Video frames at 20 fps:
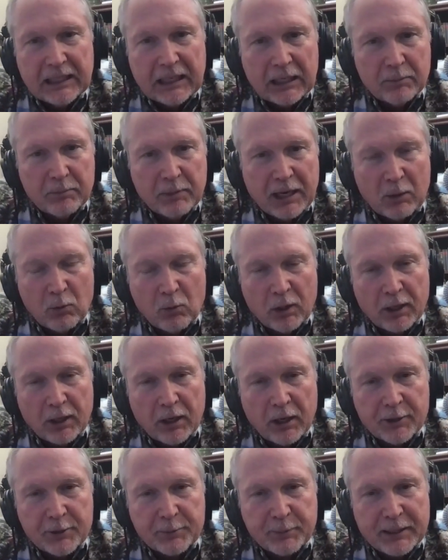about what
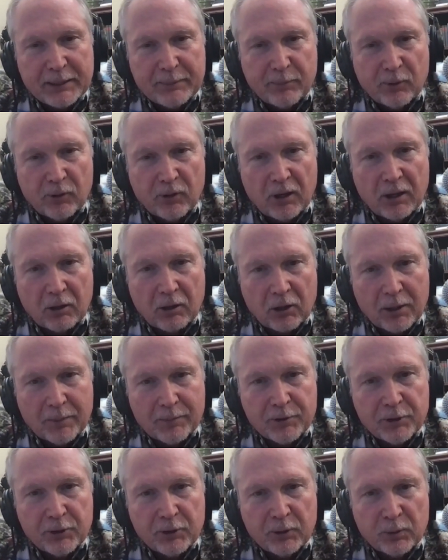God's people are up
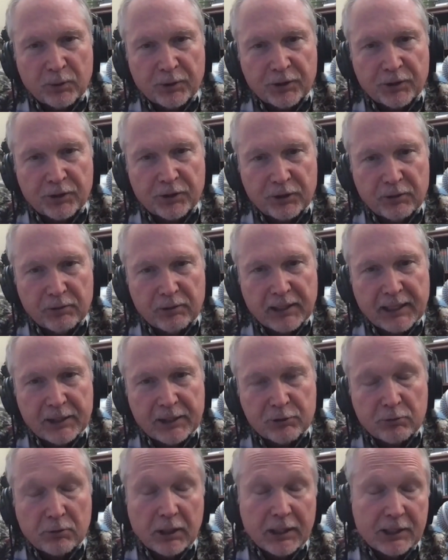to and what they're doing.
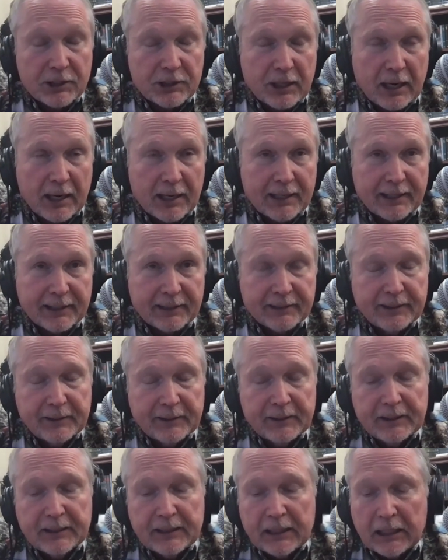It's really exciting.
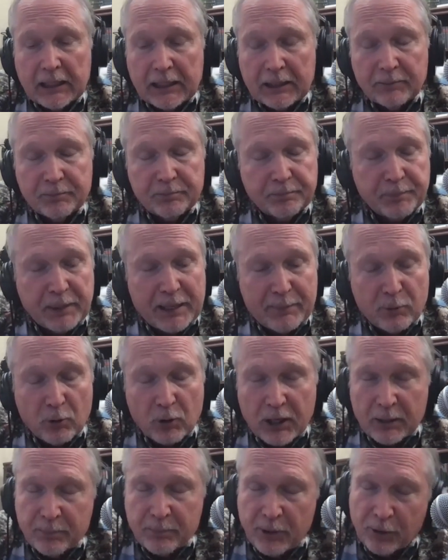People
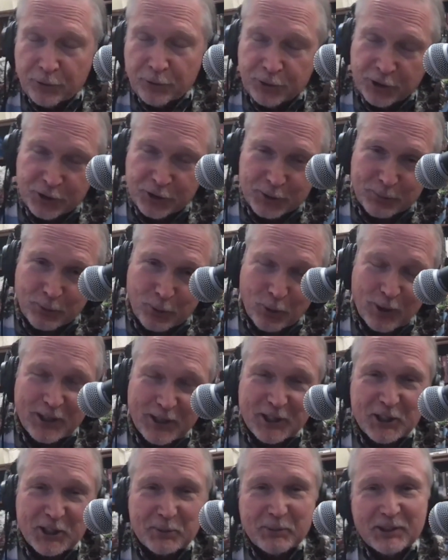can both disappoint
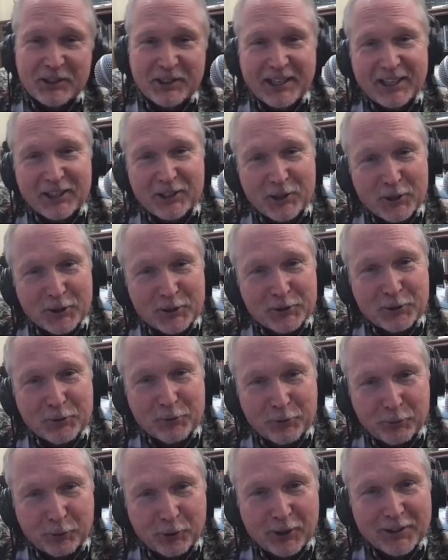us, but they can also
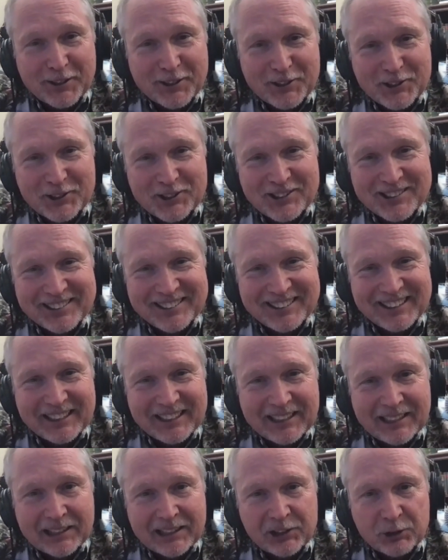thrill us.
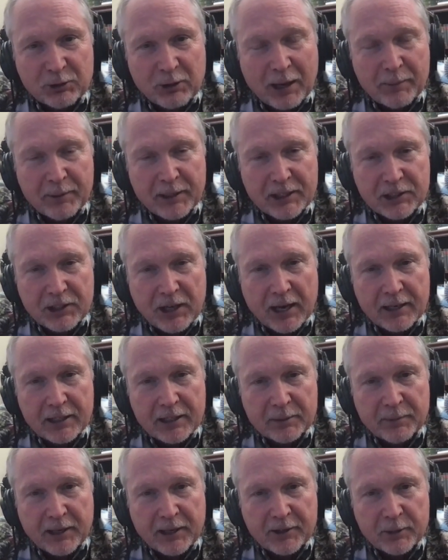And so I'm excited
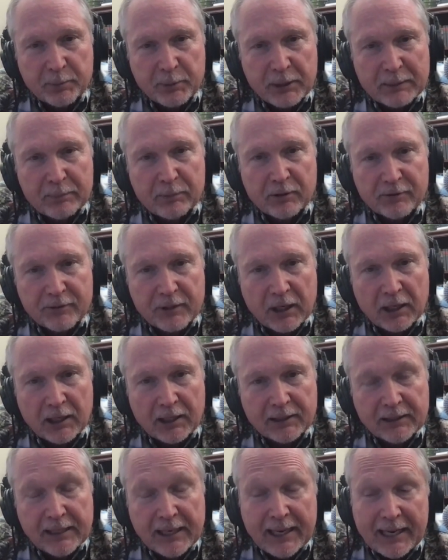about the people of
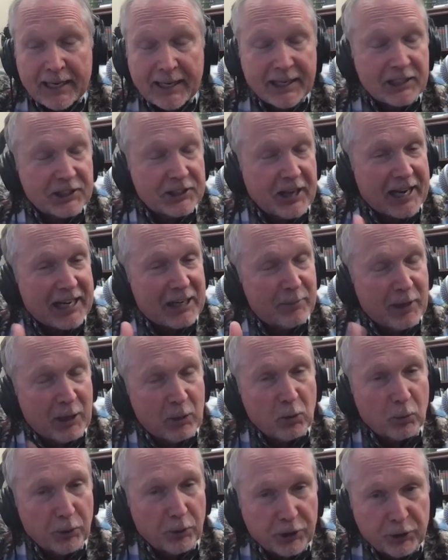God and excited about
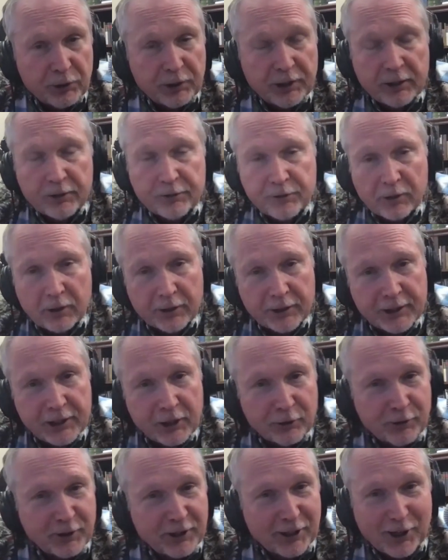what we're doing here at the
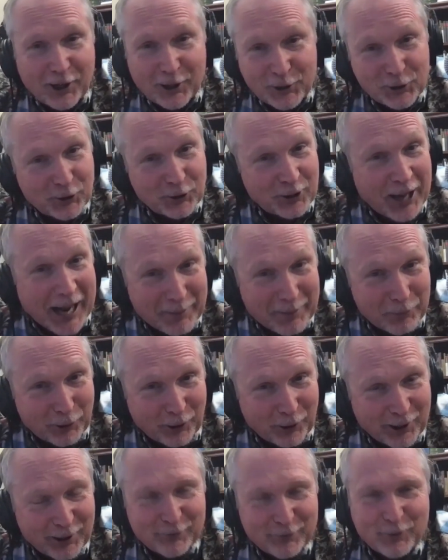Linear Theological
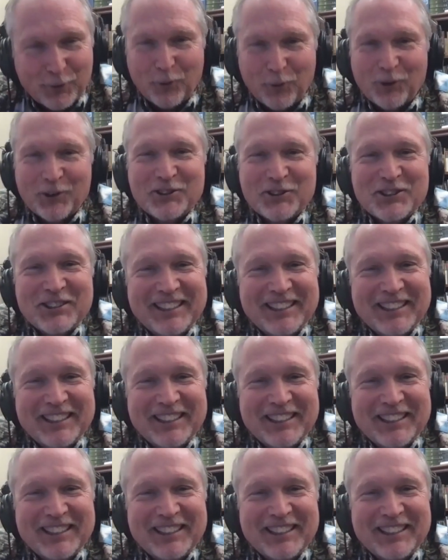Library, of course,